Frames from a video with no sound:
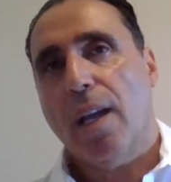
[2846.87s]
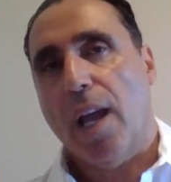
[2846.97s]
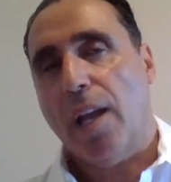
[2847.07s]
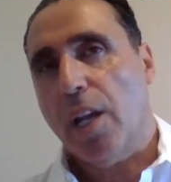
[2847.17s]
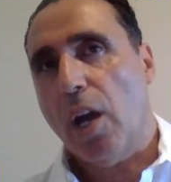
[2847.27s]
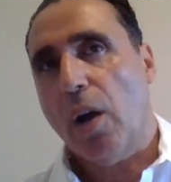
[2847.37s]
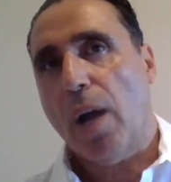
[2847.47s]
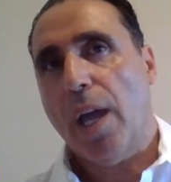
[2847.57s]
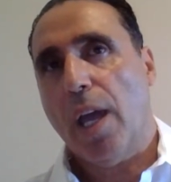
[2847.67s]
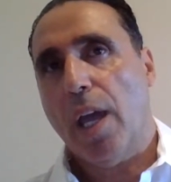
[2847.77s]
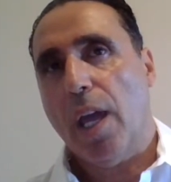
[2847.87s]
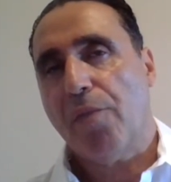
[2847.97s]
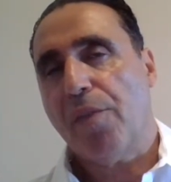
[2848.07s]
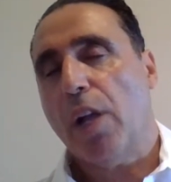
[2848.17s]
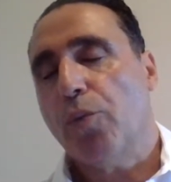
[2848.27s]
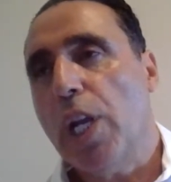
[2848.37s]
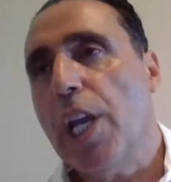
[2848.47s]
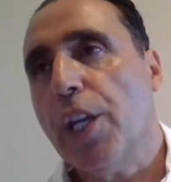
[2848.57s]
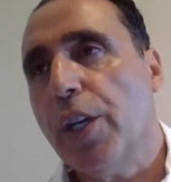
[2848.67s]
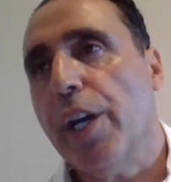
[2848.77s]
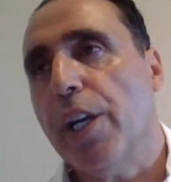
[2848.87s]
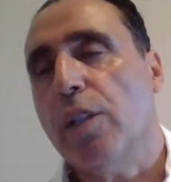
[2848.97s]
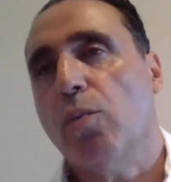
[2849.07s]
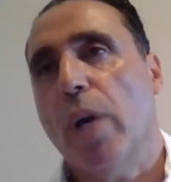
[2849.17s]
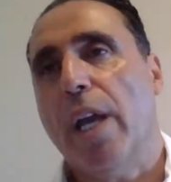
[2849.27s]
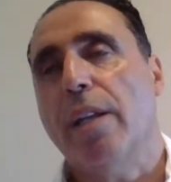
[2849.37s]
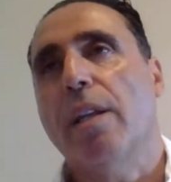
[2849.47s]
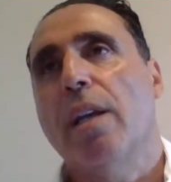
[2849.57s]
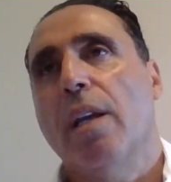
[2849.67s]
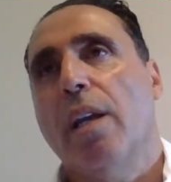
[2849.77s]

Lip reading: And, you know, it felt really good when